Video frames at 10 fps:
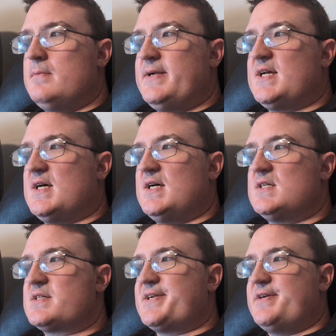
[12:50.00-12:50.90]

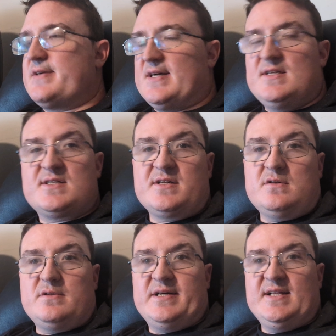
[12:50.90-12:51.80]
because you guys
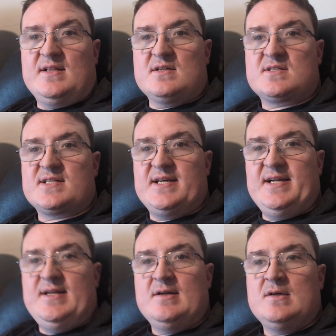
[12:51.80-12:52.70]
don't like the
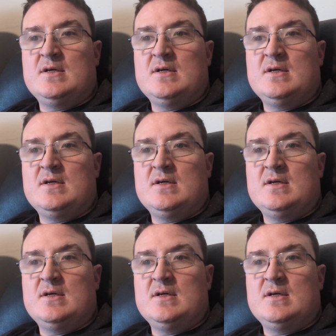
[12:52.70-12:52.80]
sea,